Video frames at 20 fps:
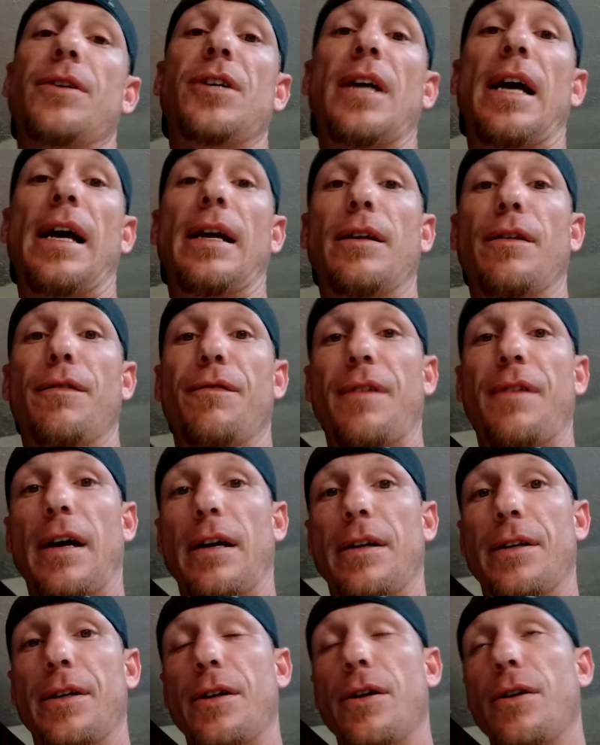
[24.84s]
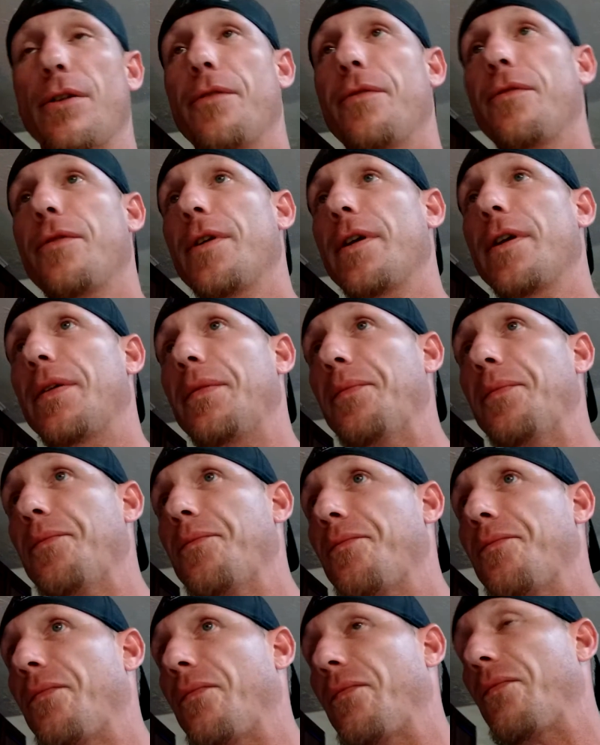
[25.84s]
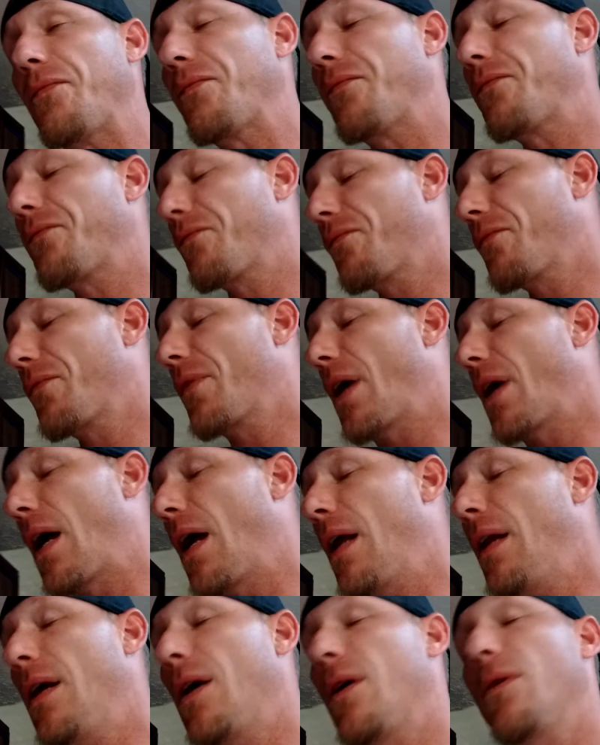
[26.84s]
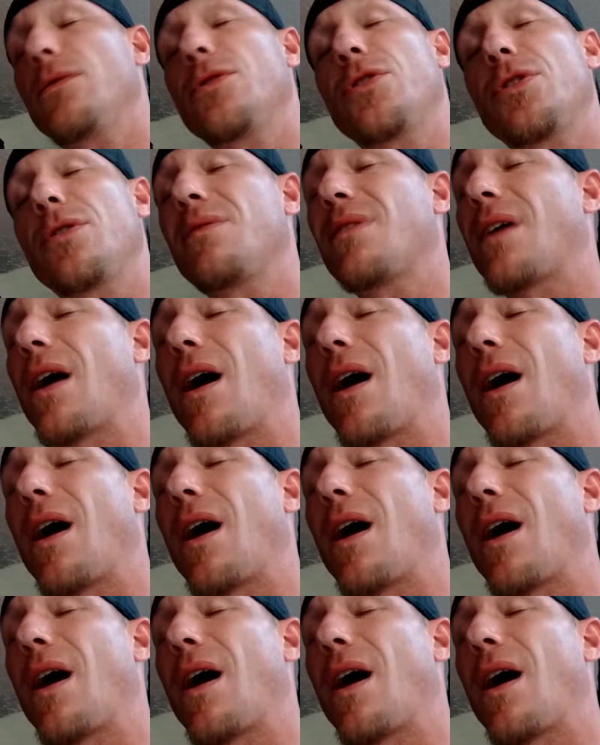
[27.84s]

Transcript: Jack done found a girlfriend. I know. Shh.